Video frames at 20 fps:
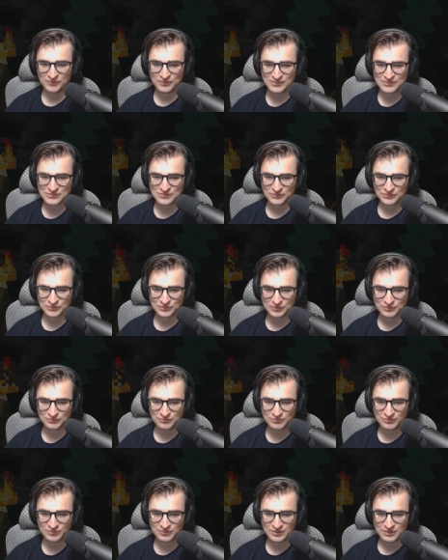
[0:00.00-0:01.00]
and that
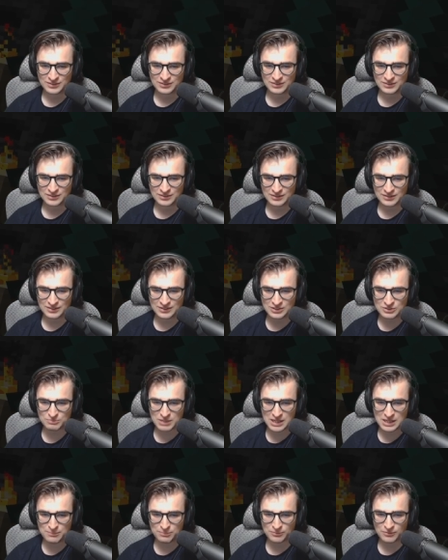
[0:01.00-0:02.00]
is maps,
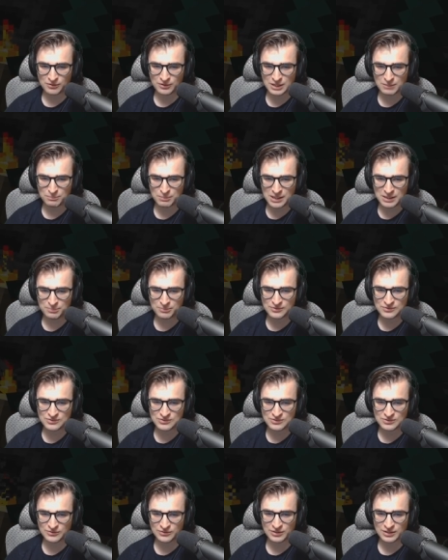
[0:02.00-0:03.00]
which is not a block at
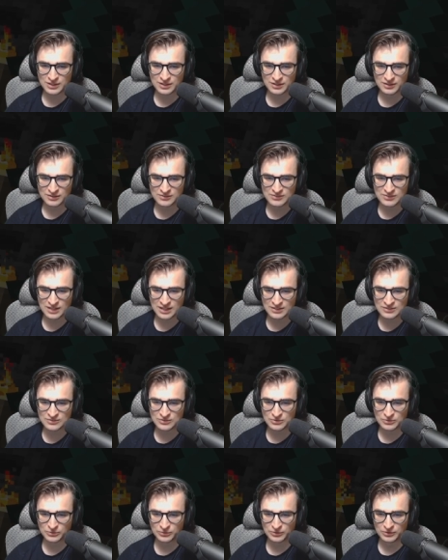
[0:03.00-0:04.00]
all, but it would be
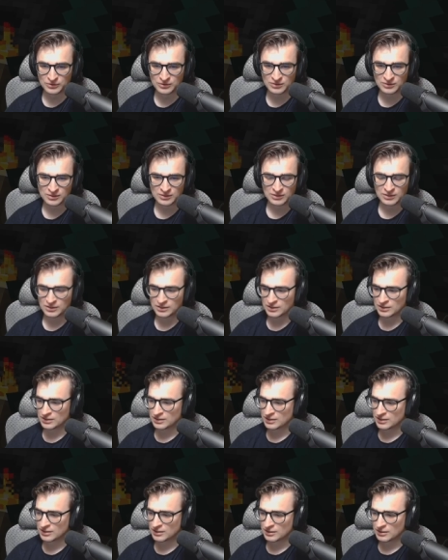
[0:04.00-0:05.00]
cool to see the
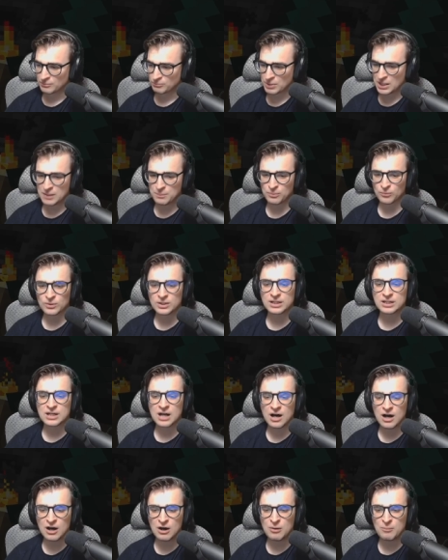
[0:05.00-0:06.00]
areas surrounding us
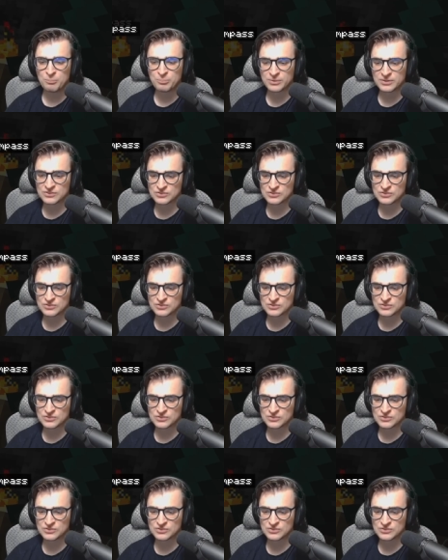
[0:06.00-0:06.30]
completely mapped